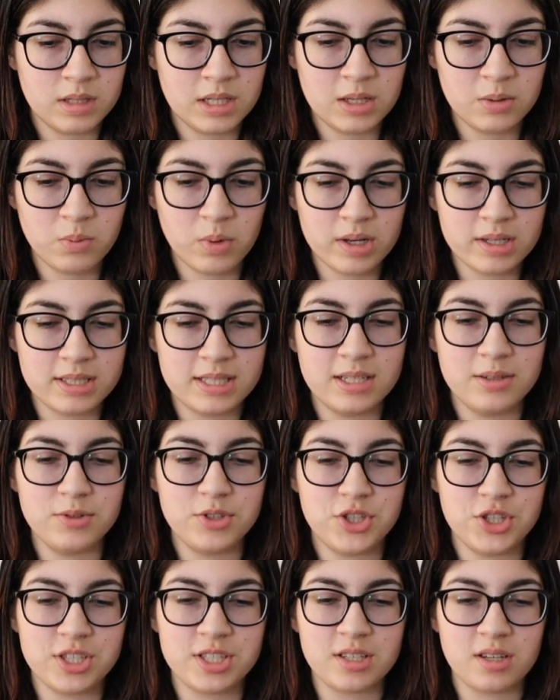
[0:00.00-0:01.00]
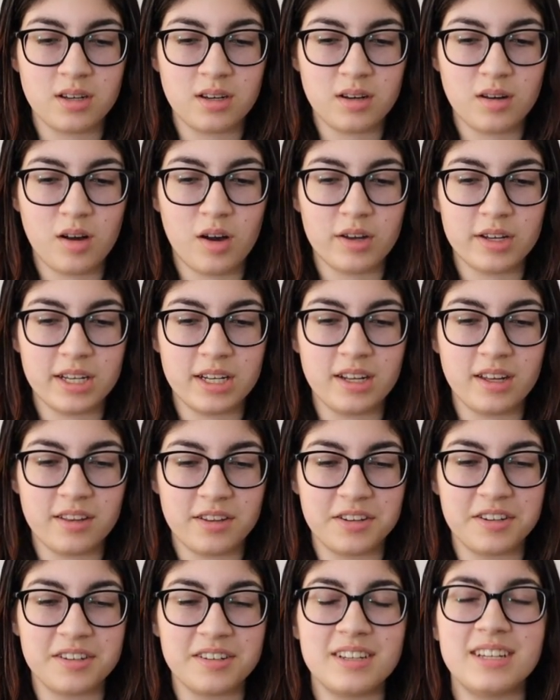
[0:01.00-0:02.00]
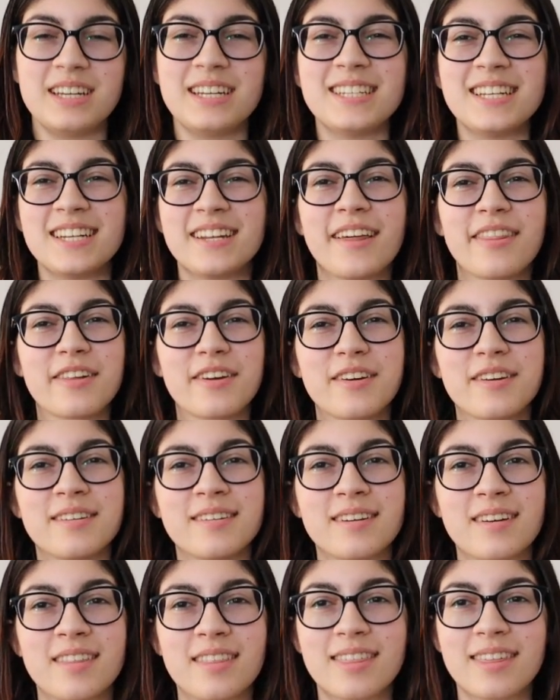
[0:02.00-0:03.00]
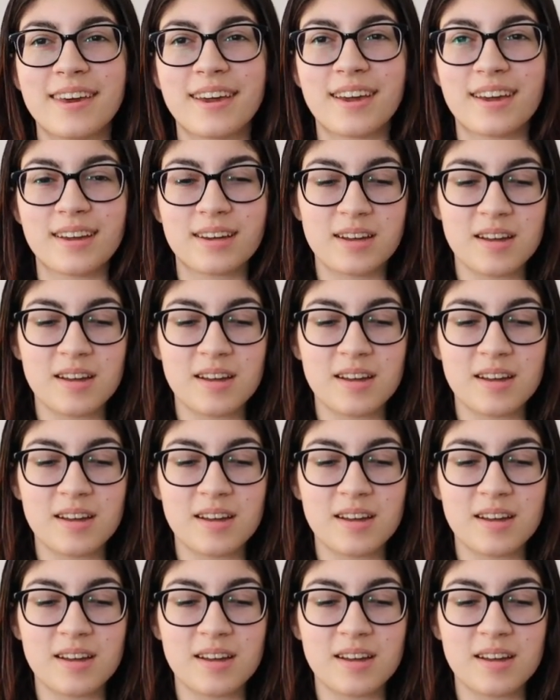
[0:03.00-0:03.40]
He was. He was just on another in another thing.